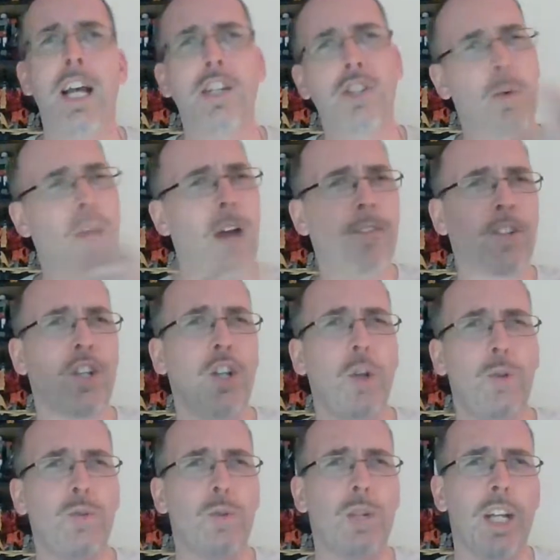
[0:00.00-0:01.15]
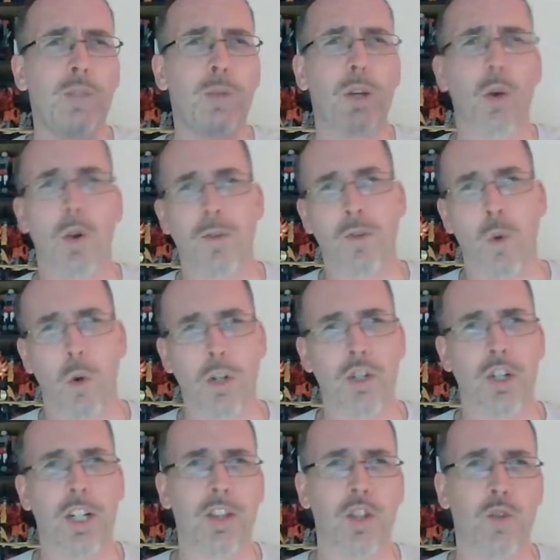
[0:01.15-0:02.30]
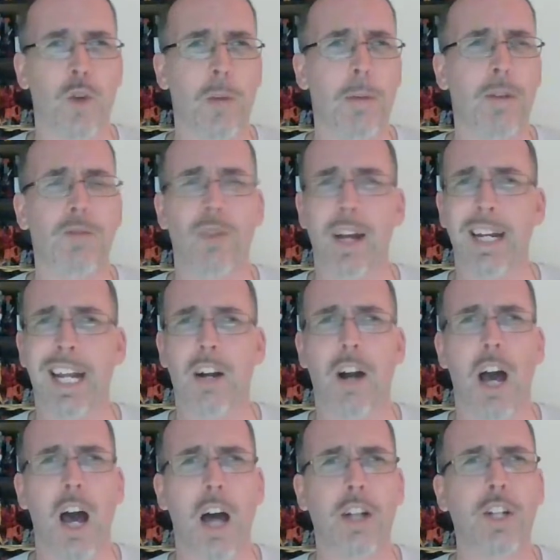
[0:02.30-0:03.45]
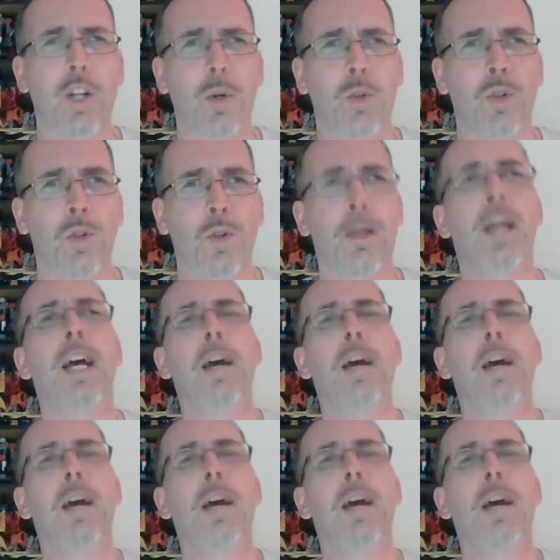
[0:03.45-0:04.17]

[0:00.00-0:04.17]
See what we offer to you through Teespring. Or, of course, you can hit the join button right here on YouTube.